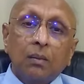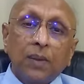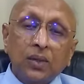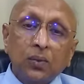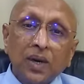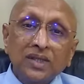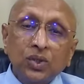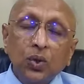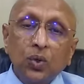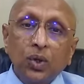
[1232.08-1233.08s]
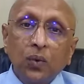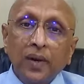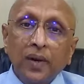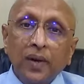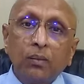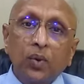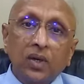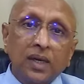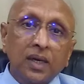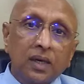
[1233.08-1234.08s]
But once you give it in
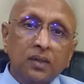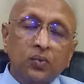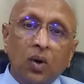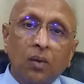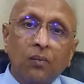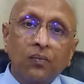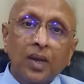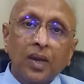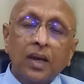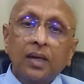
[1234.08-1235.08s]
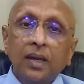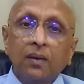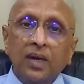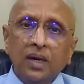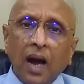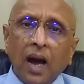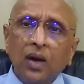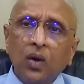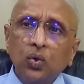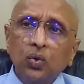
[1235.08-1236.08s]
potentized form, it never, I
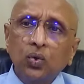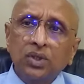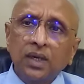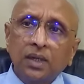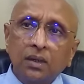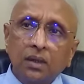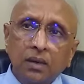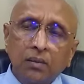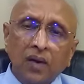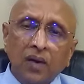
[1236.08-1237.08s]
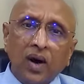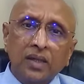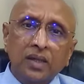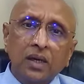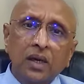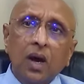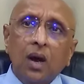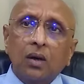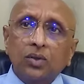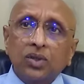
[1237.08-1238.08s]
have used it in my father
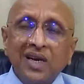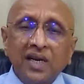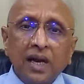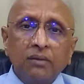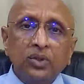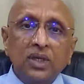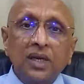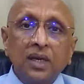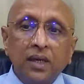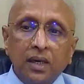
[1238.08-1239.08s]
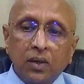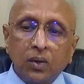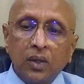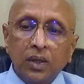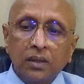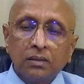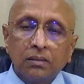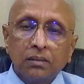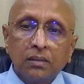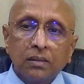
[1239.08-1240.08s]
3 times in a year only.
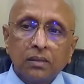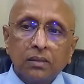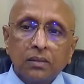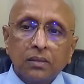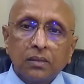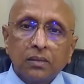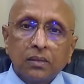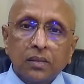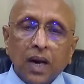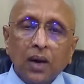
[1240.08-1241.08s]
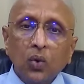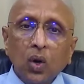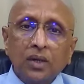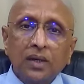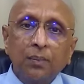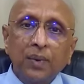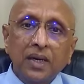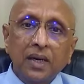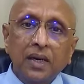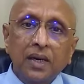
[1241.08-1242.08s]
I have not
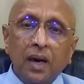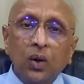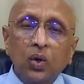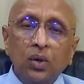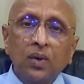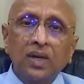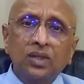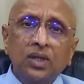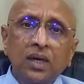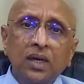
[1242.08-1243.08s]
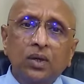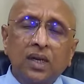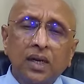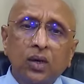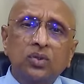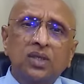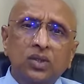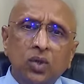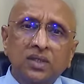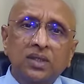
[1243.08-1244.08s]
repeated. I have given three yes.
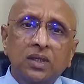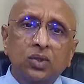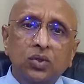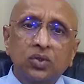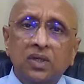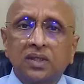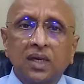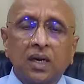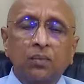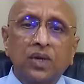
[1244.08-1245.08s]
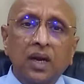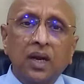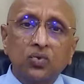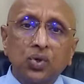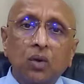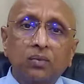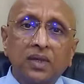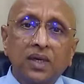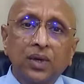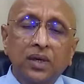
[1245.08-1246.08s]
doses or 6 doses. Thereafter, I have
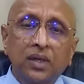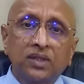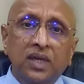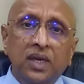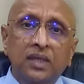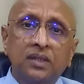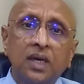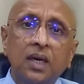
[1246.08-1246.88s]
stopped giving digitally.